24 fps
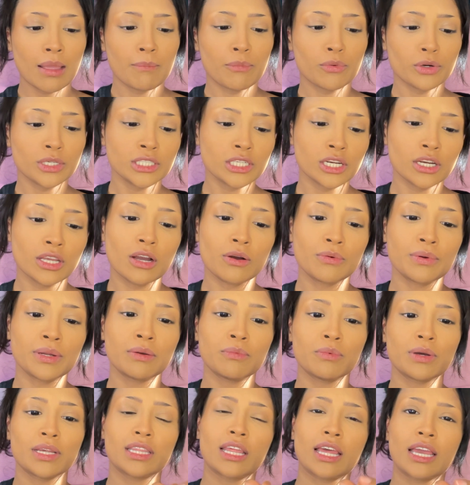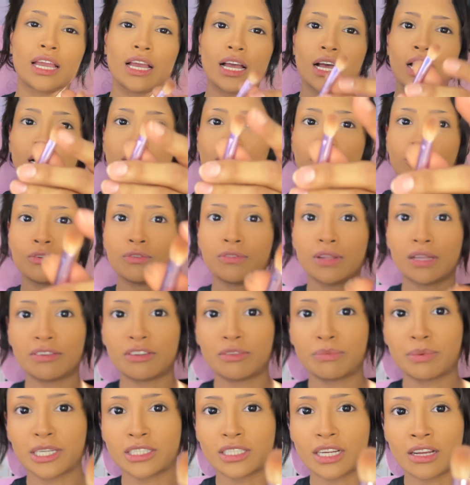We're just gonna go in with like a little fluffy
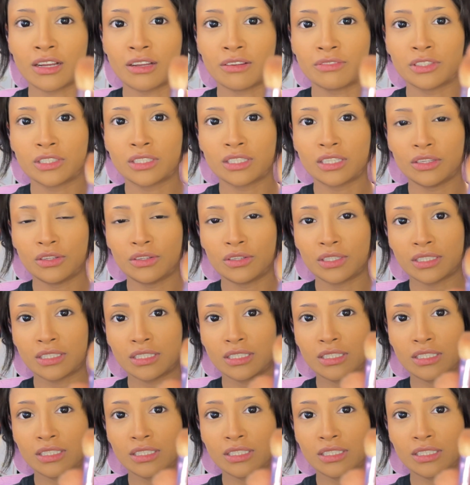brush. Obviously, you can